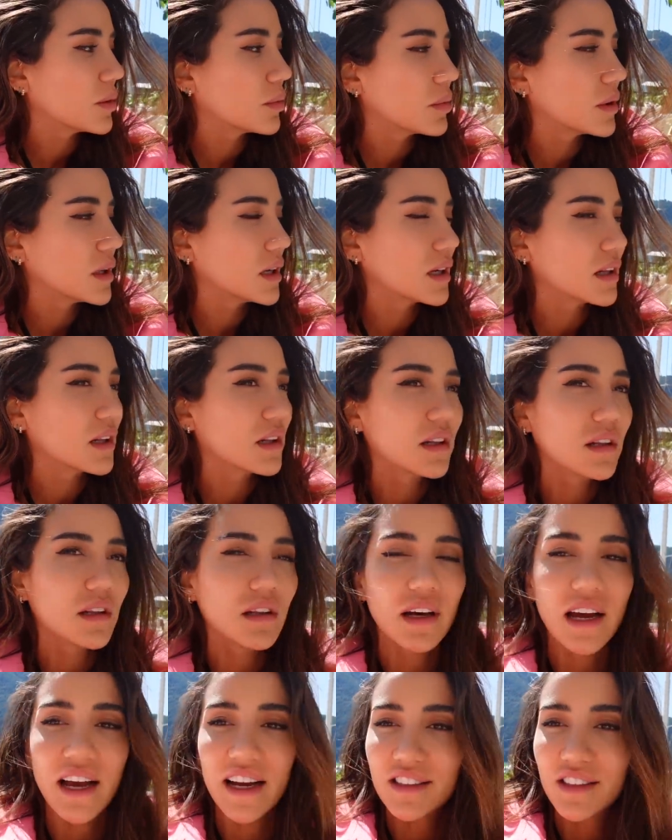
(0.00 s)
We
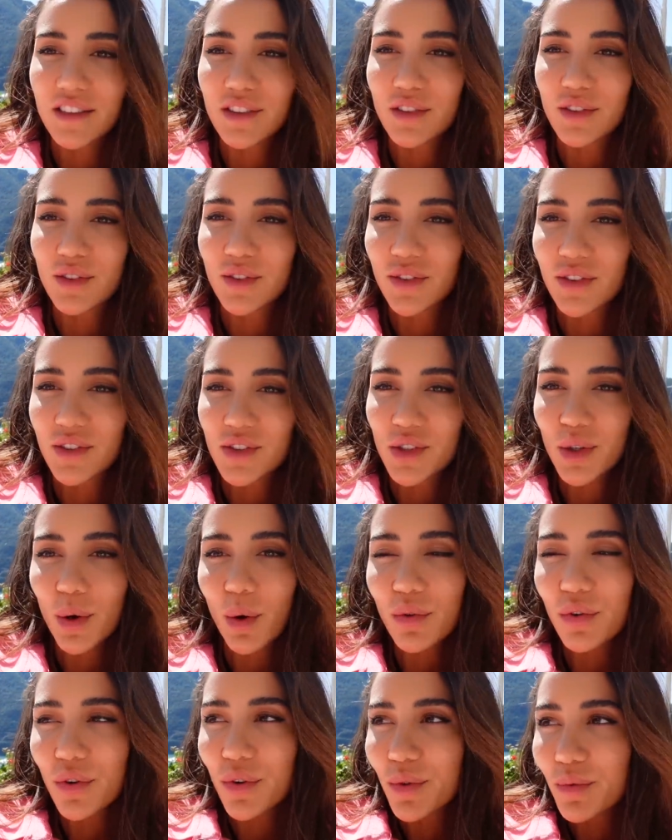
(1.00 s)
will head to the
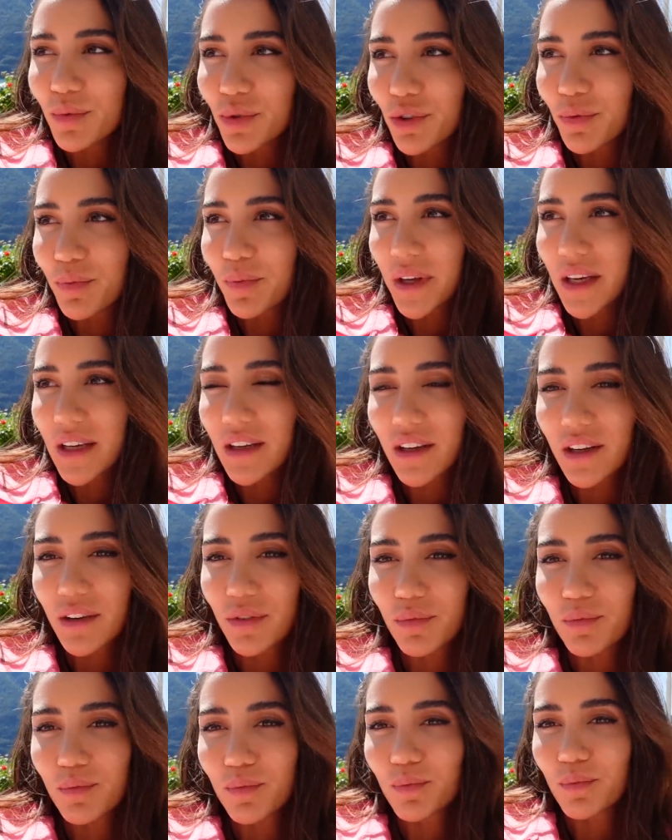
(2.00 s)
showroom to pick
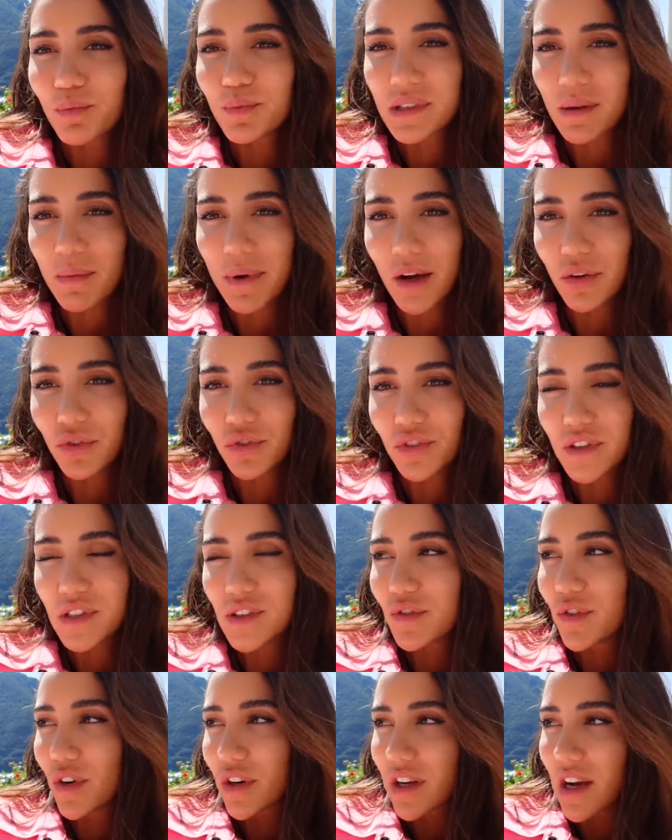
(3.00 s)
some
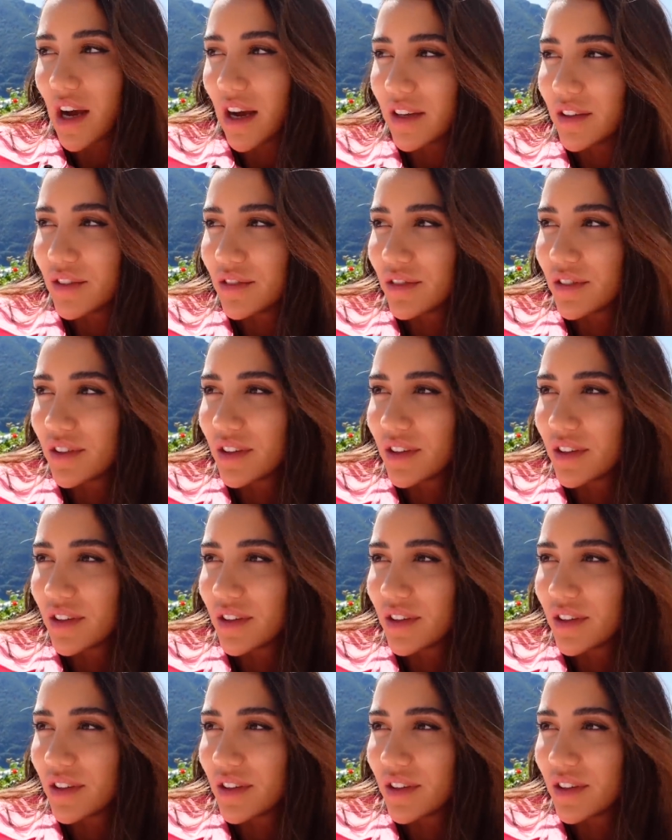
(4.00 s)
outfits for Khan.